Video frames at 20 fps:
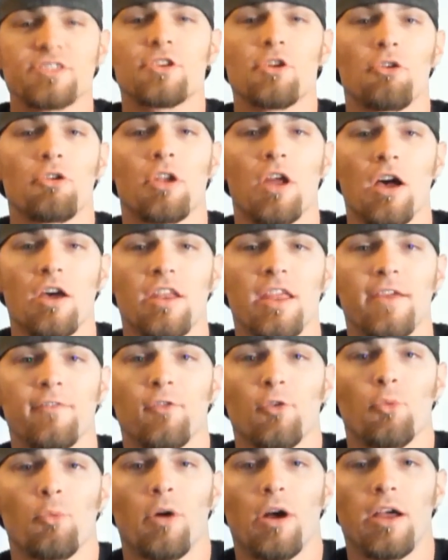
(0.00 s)
going on,
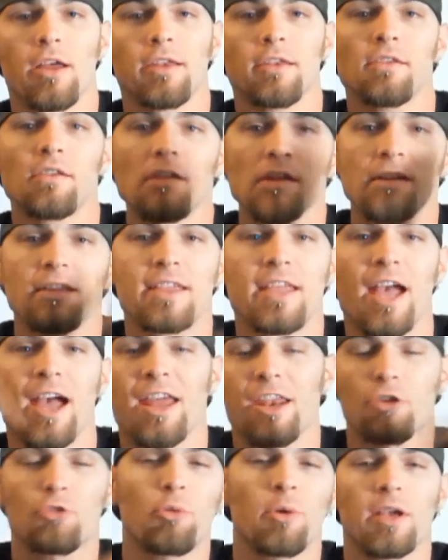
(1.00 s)
everyone?
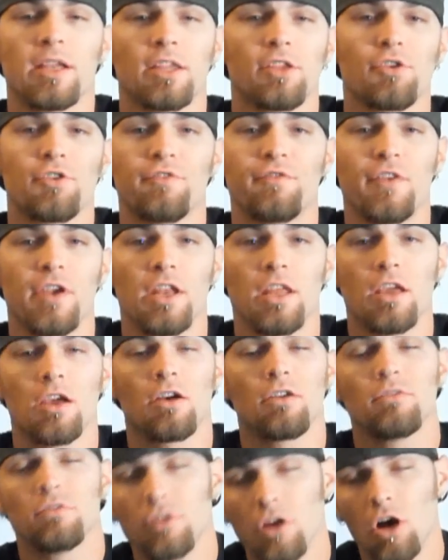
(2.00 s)
Got a quick little
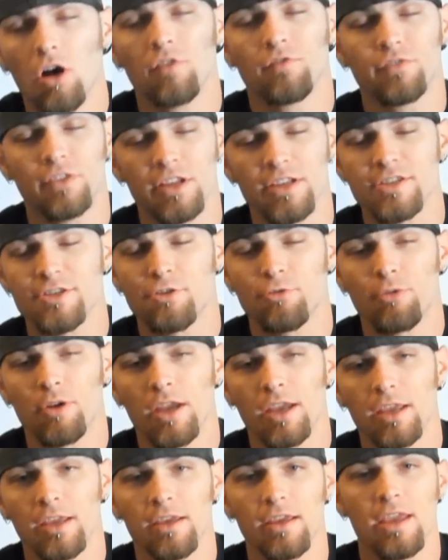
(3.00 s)
video. Hopefully it's
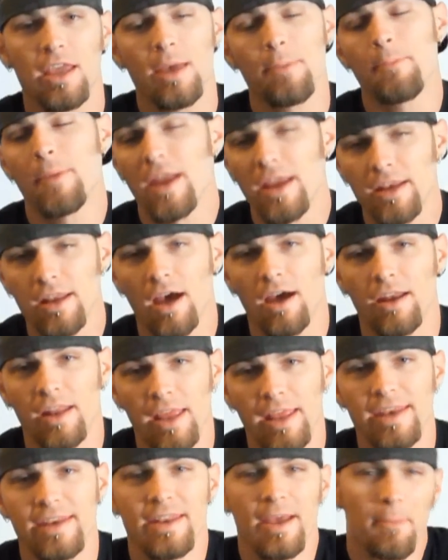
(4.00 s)
quick. It may
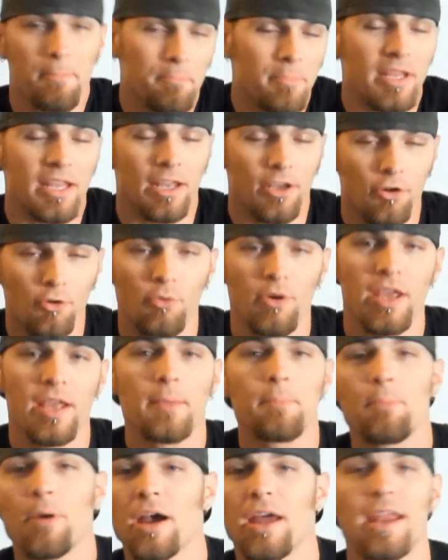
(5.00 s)
not end up being
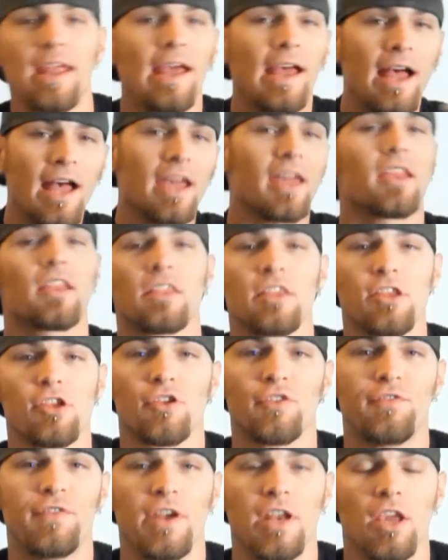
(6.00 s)
quick, but I got a
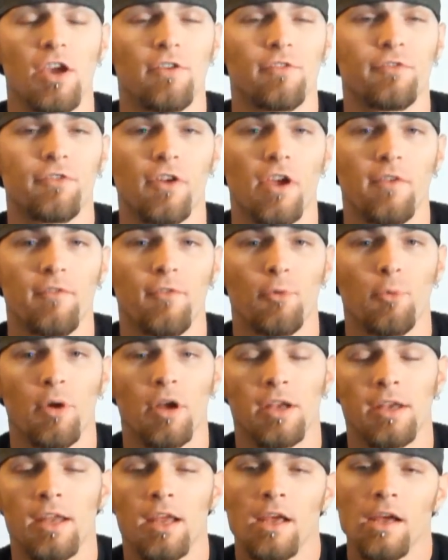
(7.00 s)
little video for
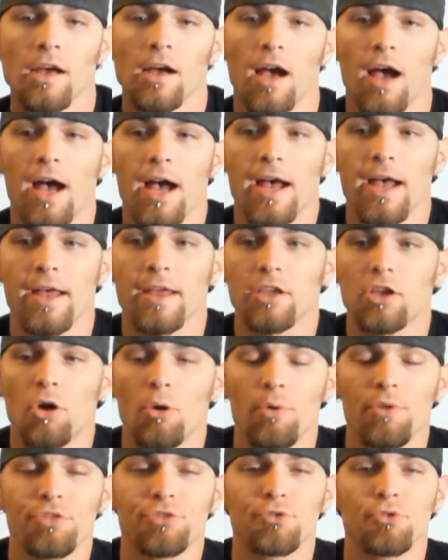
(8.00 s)
everyone.
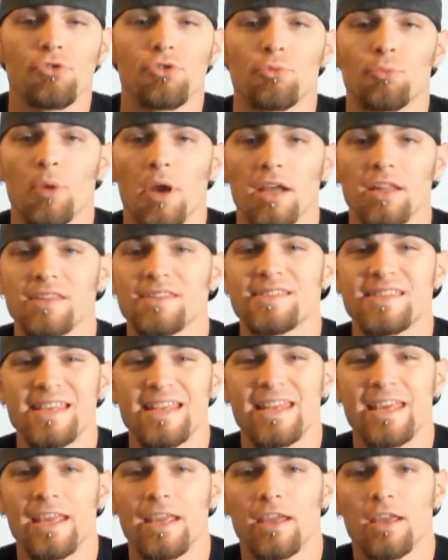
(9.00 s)
Going through the Wreckless
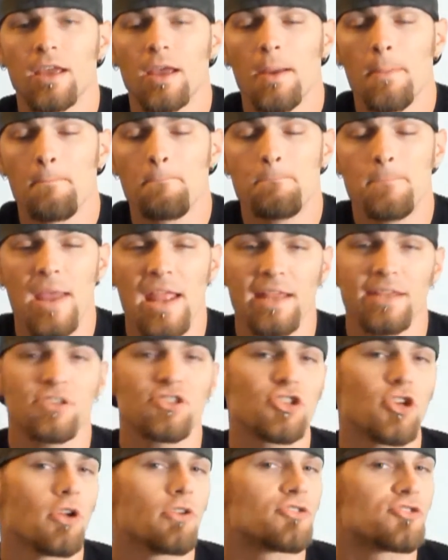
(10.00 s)
Eating
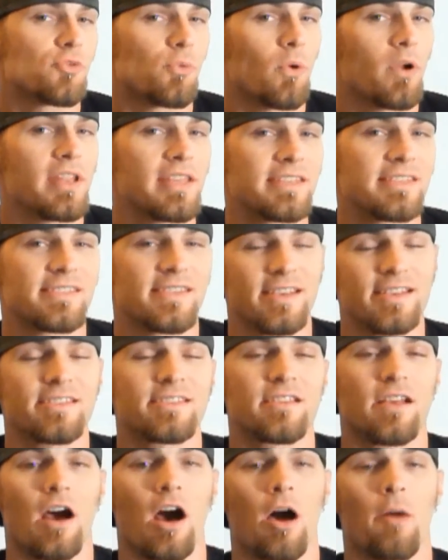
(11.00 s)
main show
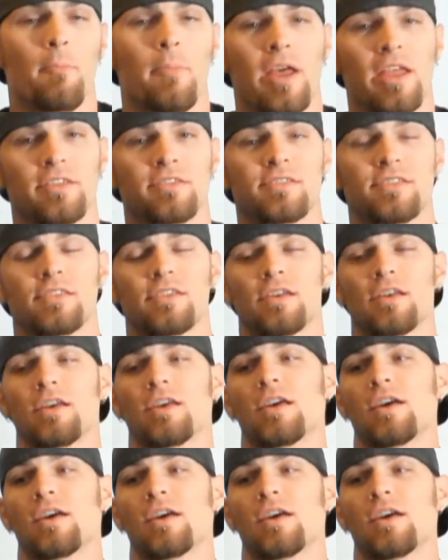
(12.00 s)
26 comments,